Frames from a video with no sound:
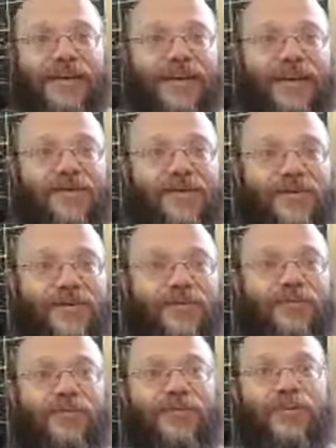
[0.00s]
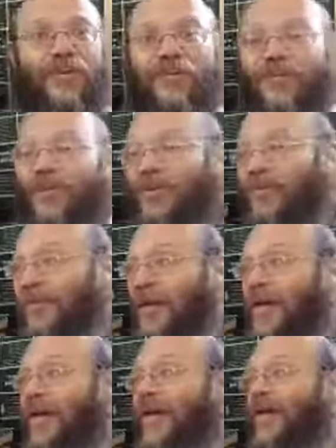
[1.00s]
the shiur to the whole world,
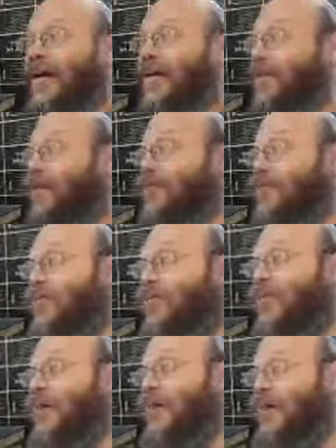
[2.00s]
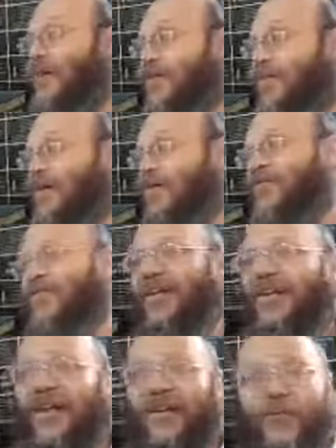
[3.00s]
and also by, because of the
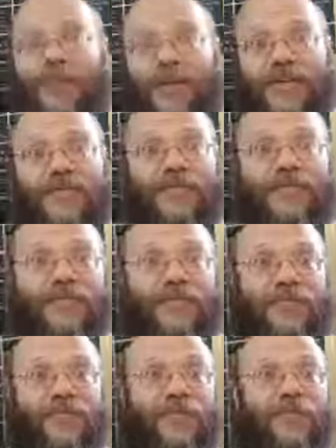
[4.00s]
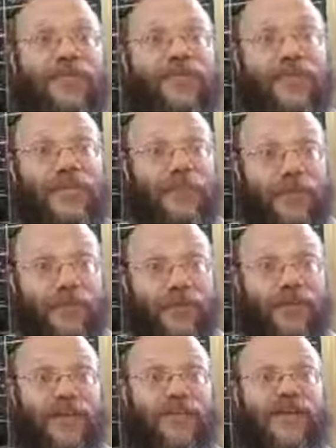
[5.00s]
airplanes. So there is people
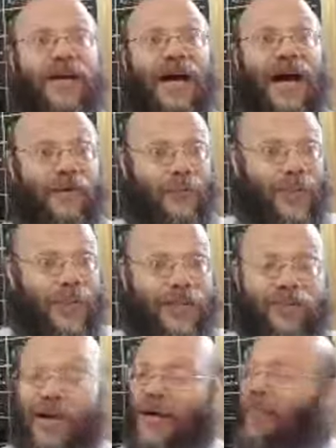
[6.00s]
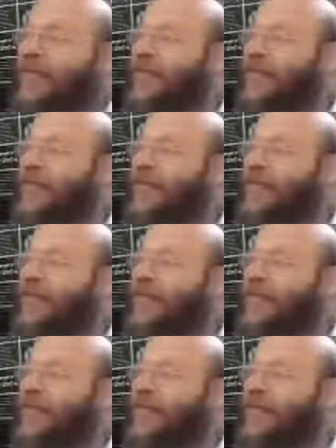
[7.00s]
that, we had a rabbi